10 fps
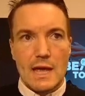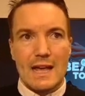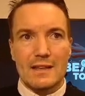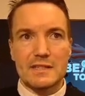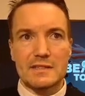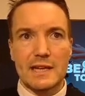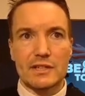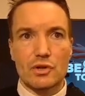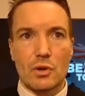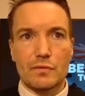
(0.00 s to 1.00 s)
Let's take a
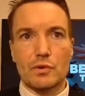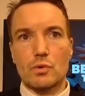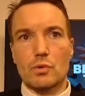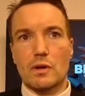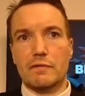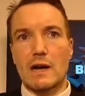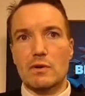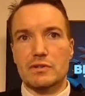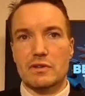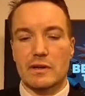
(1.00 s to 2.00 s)
short view of how
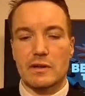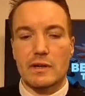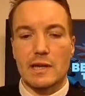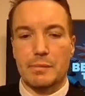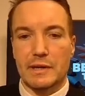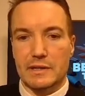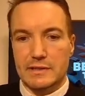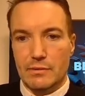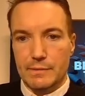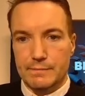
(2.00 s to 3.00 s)
it's done in Beacon
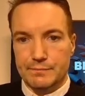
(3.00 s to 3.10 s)
Tower.